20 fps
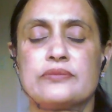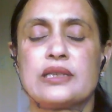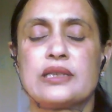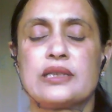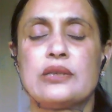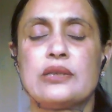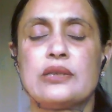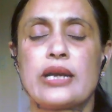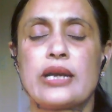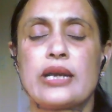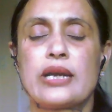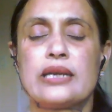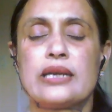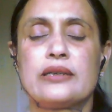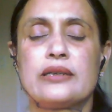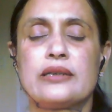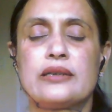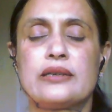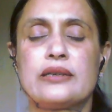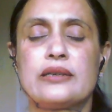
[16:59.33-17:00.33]
Look at
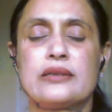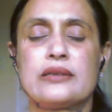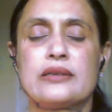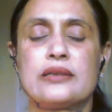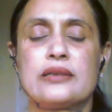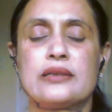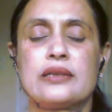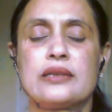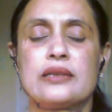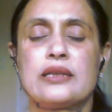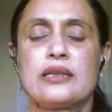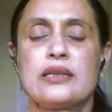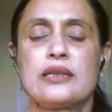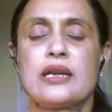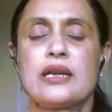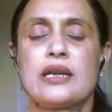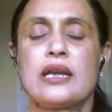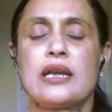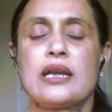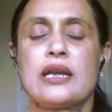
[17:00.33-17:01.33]
it
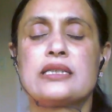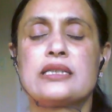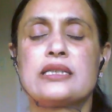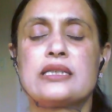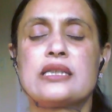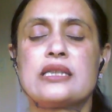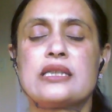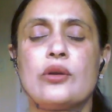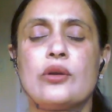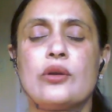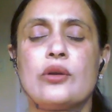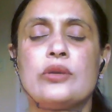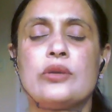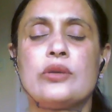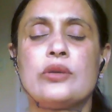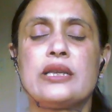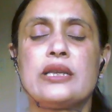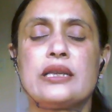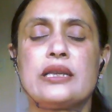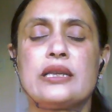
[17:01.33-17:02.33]
and
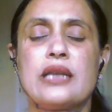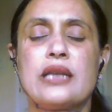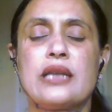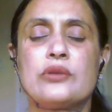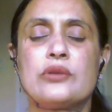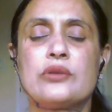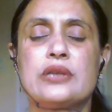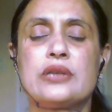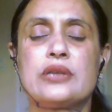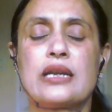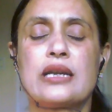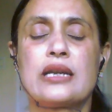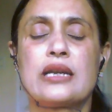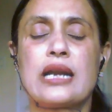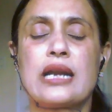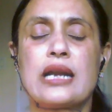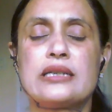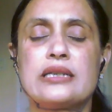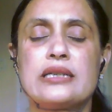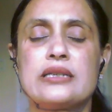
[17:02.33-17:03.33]
slowly allow the
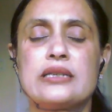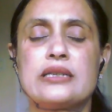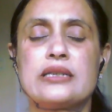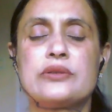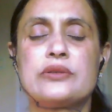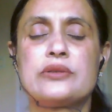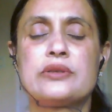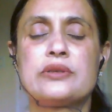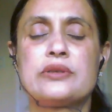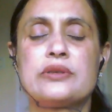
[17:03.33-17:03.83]
gratitude